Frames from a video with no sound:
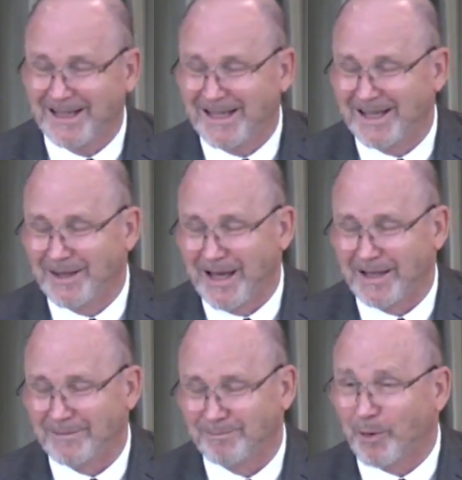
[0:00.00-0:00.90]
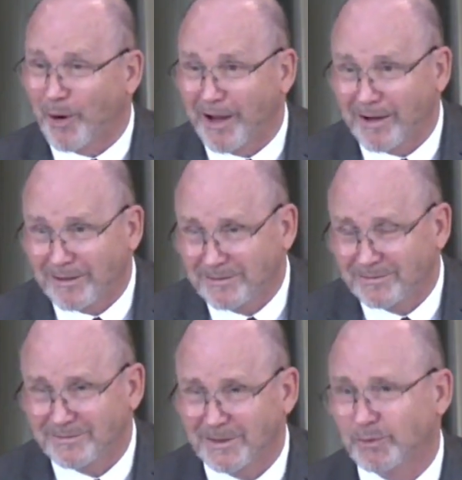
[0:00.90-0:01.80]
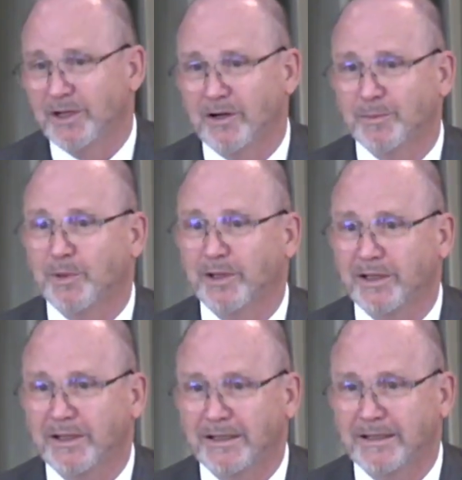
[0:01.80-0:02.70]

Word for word: in that prayer that we are to pray?